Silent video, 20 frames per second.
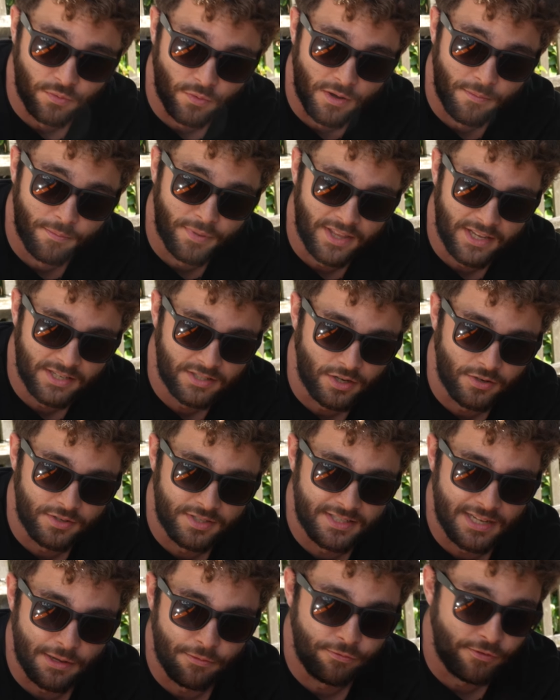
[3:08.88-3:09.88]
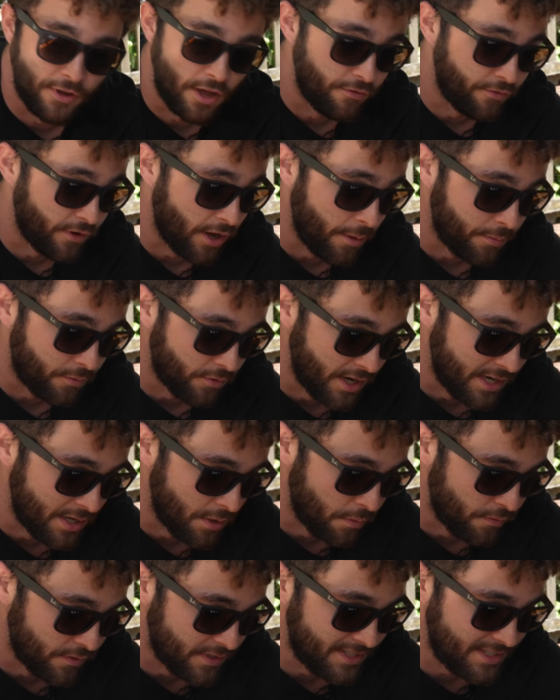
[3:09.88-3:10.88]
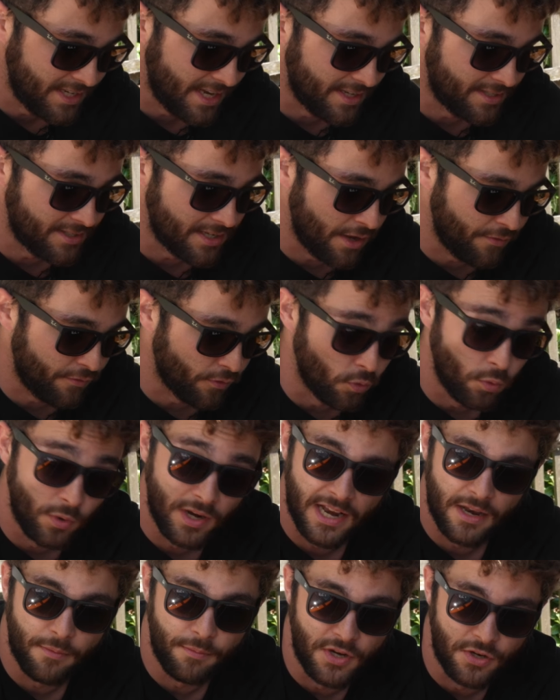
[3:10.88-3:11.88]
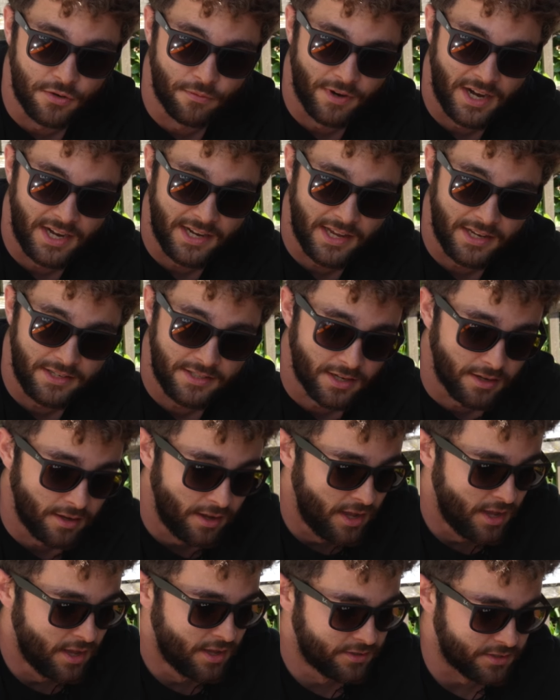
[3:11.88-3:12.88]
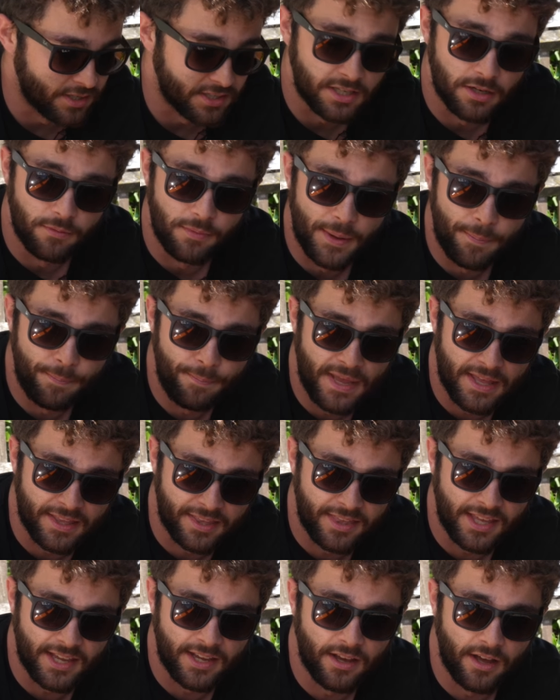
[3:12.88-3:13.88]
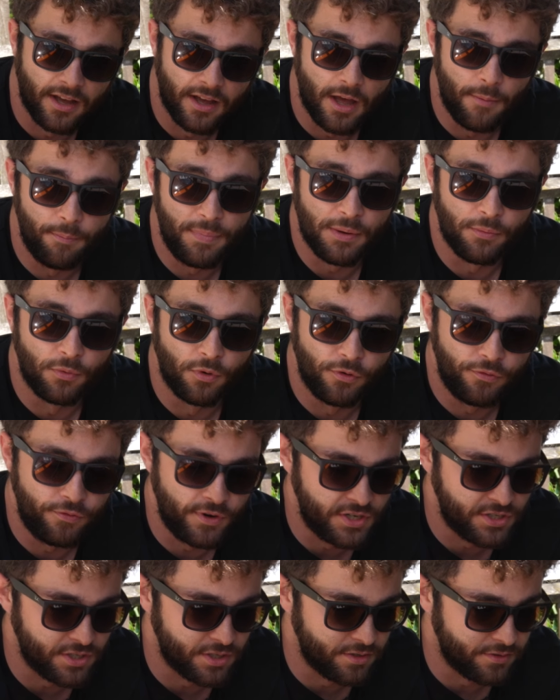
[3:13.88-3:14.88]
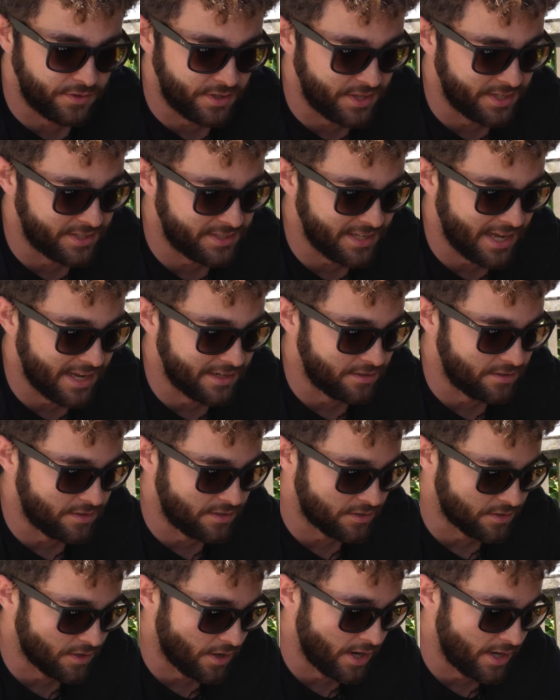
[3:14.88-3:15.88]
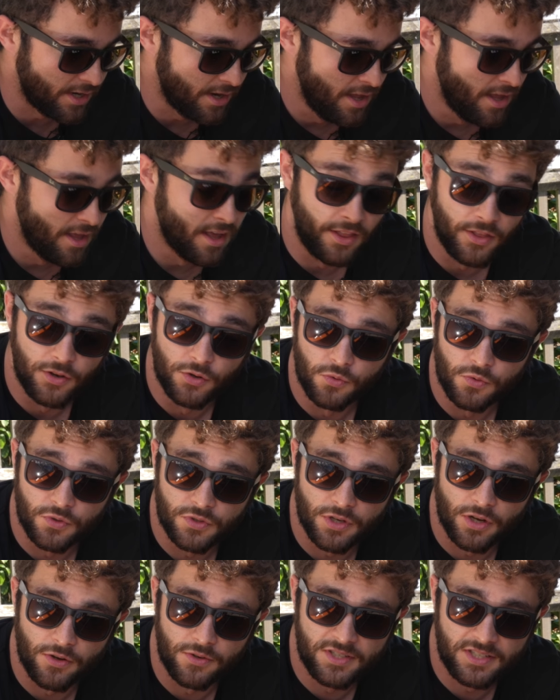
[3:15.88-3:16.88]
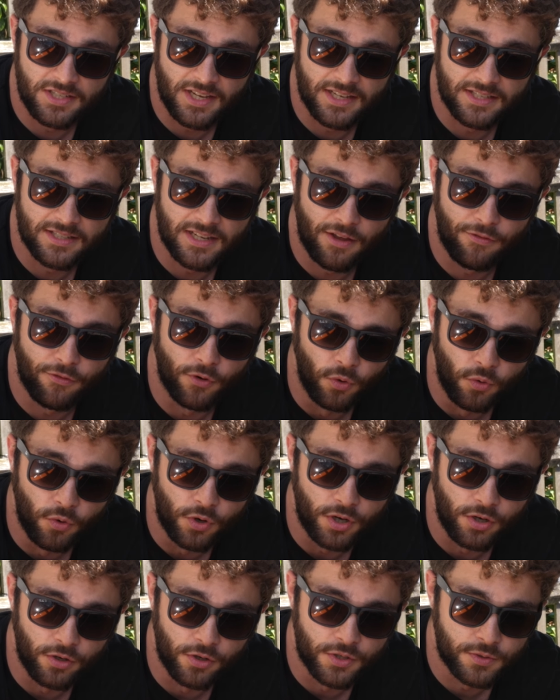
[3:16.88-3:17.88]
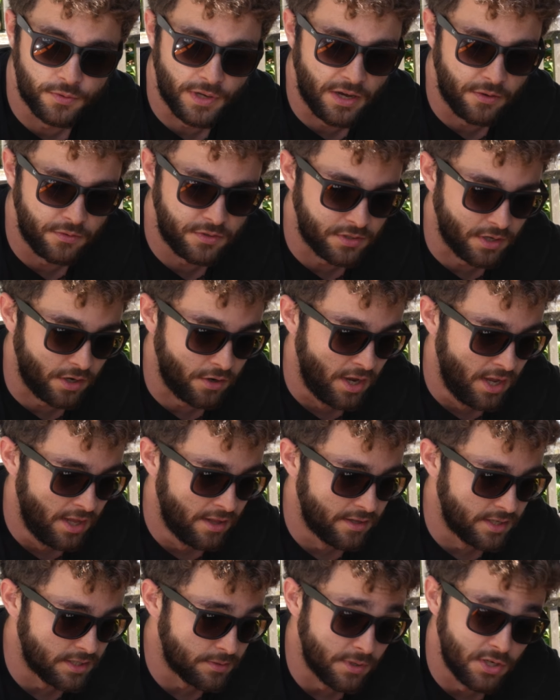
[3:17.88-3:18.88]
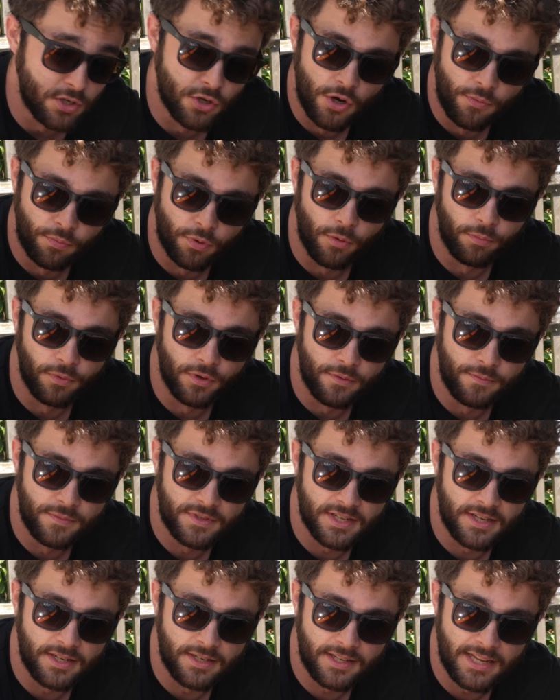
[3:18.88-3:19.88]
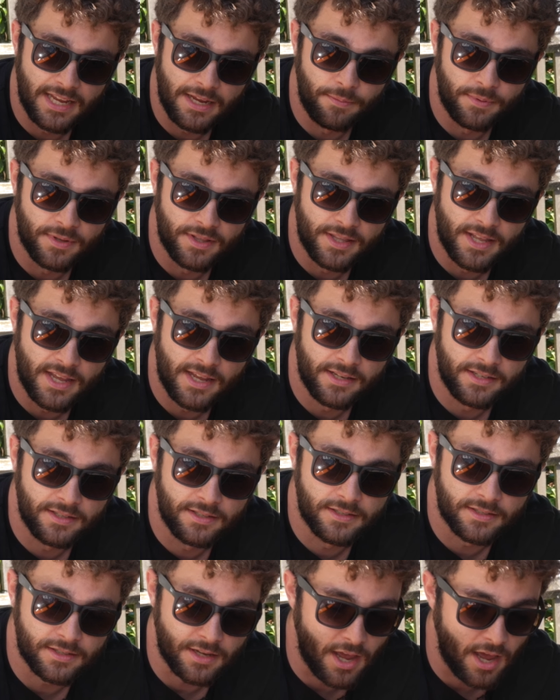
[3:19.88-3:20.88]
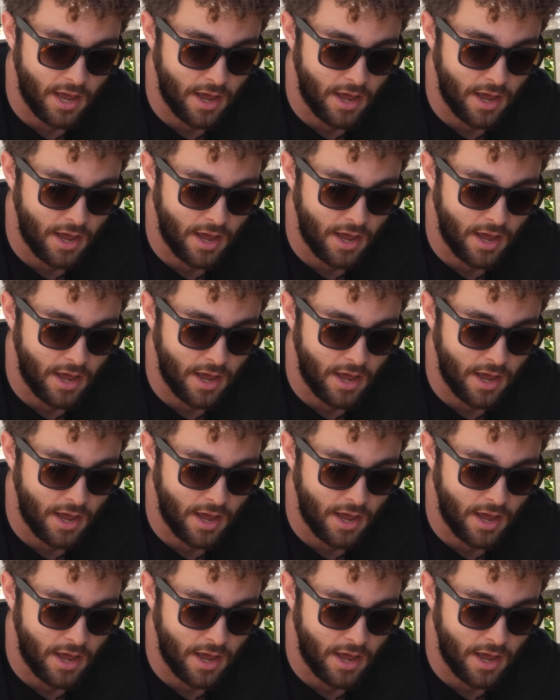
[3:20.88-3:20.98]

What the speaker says: one, but let's go a step further, upgrade it with a CSF all aluminium radiator. So it's going to be a bit thicker, a bit more efficient than the standard design, and then also CSF all cooler as well. So there's going to be no problems in keeping this